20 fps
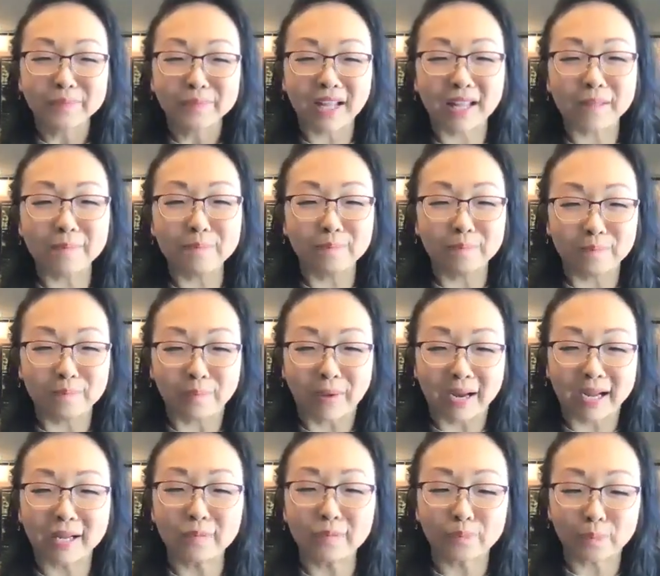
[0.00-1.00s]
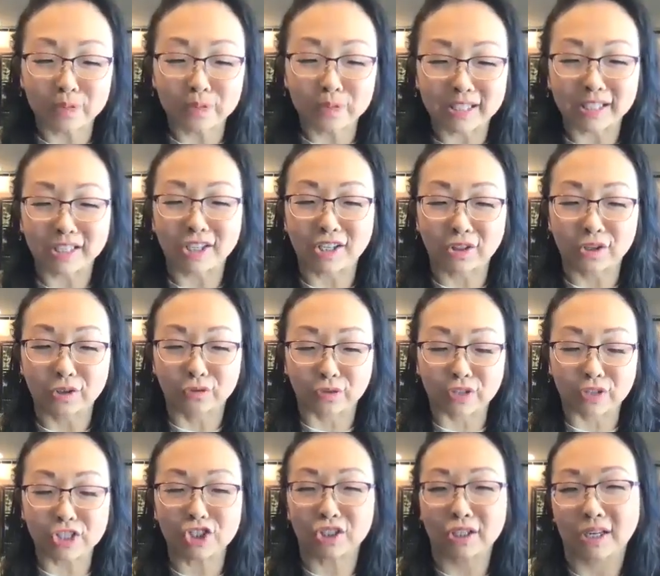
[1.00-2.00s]
in my particular
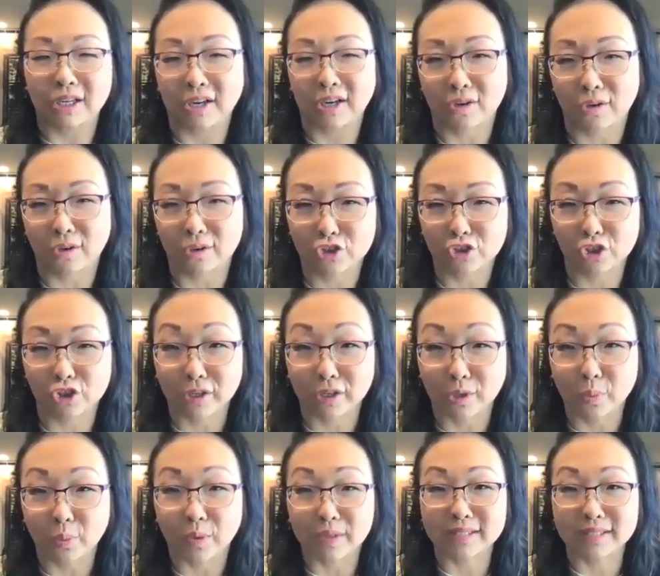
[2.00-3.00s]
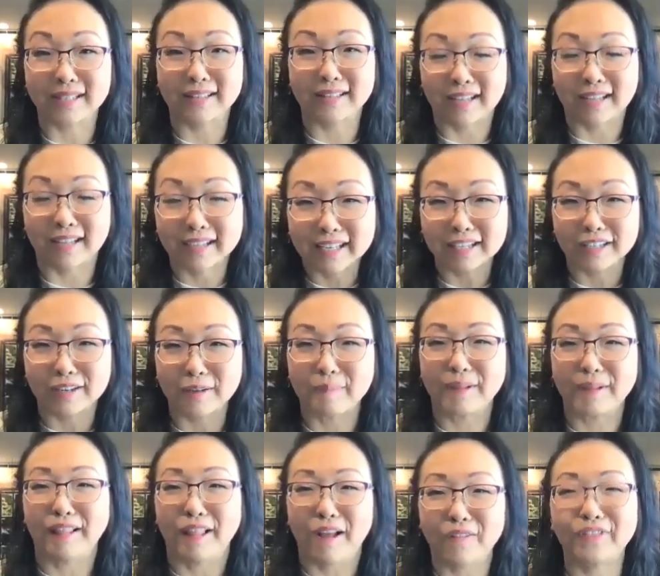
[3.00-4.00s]
region and culture, it wasn't lucky to be
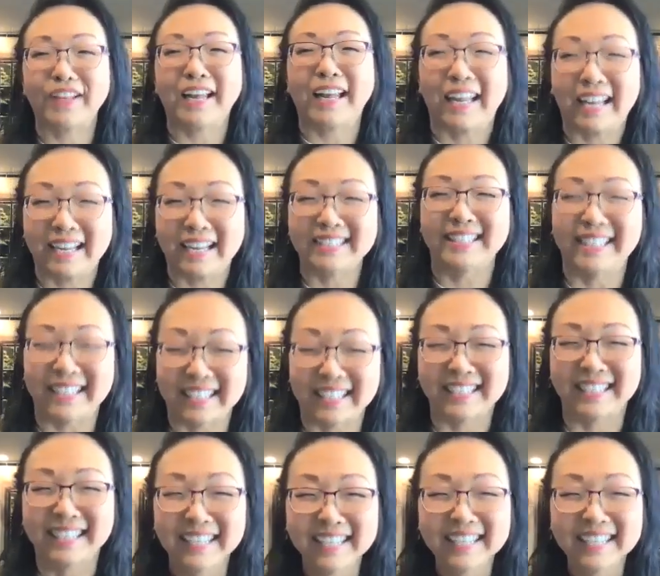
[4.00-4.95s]
left-handed.